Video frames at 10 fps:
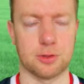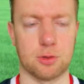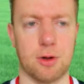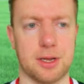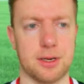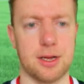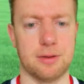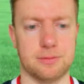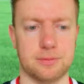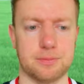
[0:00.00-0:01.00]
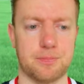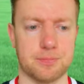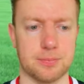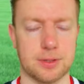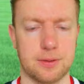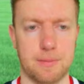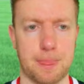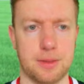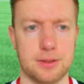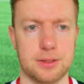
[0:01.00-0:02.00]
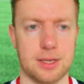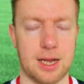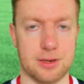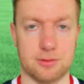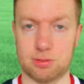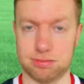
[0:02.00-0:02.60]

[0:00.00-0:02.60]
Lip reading: quite enough. And